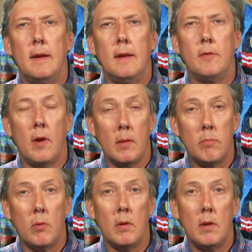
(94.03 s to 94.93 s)
is on
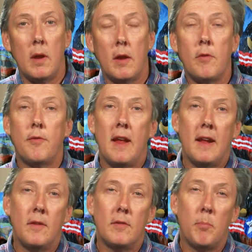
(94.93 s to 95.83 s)
board,
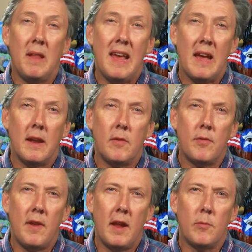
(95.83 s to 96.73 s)
understands the plan,
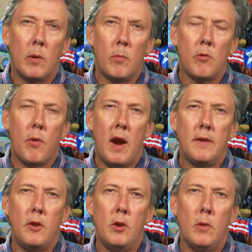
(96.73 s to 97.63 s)
understands what we're trying
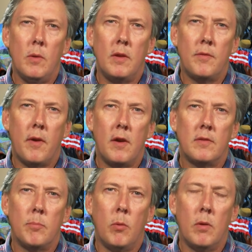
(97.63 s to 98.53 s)
to do, and is very
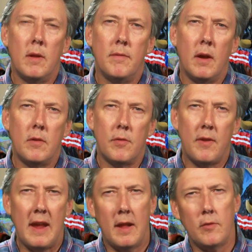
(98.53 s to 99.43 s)
supportive,
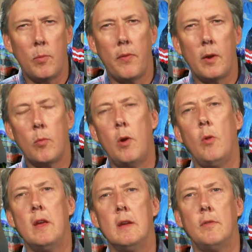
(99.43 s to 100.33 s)
understands what their
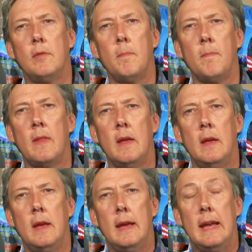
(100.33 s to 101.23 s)
role is,
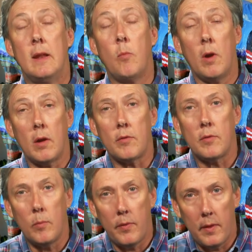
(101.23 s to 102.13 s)
and
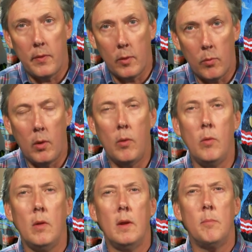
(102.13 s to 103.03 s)
works within their
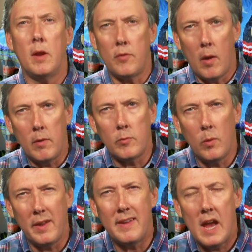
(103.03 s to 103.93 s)
role, but is always
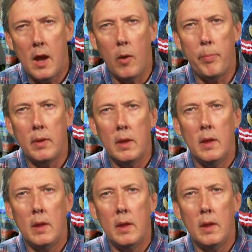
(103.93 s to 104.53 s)
willing to help.